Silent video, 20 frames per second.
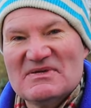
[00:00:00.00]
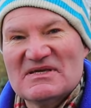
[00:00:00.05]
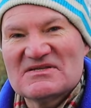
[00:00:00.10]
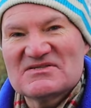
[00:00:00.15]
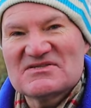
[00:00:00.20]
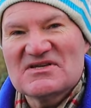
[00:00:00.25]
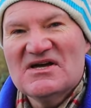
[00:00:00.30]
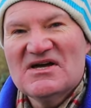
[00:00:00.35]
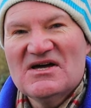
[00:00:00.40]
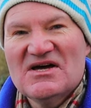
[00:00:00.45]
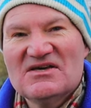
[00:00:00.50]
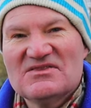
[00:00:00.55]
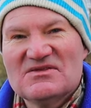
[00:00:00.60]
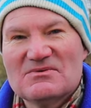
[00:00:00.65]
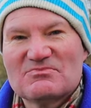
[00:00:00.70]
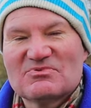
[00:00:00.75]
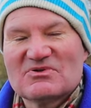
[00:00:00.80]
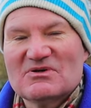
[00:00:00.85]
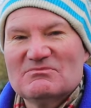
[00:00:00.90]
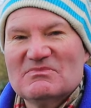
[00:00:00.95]
because of
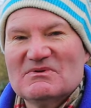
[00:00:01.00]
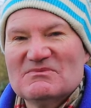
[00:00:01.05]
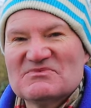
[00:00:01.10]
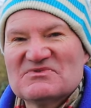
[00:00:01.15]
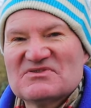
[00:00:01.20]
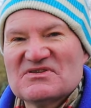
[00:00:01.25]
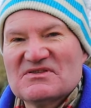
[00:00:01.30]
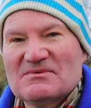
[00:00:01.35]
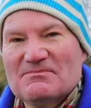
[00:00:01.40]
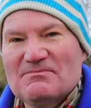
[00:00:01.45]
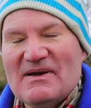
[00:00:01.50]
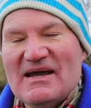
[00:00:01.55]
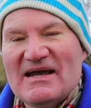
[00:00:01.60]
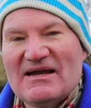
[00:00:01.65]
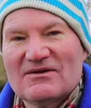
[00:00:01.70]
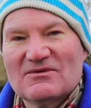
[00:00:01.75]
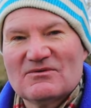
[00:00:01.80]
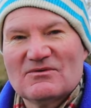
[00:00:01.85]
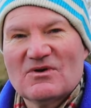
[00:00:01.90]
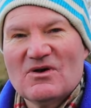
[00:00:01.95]
the problems of the
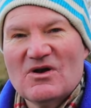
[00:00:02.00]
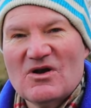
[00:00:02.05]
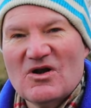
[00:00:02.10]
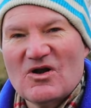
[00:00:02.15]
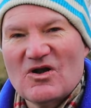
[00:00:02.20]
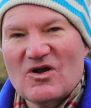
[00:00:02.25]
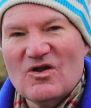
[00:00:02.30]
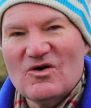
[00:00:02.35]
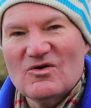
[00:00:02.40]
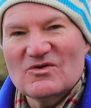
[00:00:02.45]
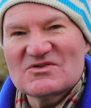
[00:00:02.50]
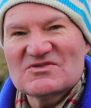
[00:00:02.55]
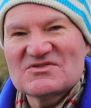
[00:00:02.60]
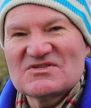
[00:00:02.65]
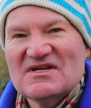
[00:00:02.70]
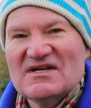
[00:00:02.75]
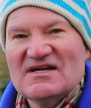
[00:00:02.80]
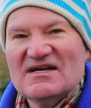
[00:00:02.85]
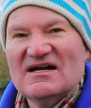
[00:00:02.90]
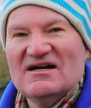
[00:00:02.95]
pound
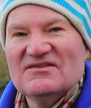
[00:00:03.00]
locks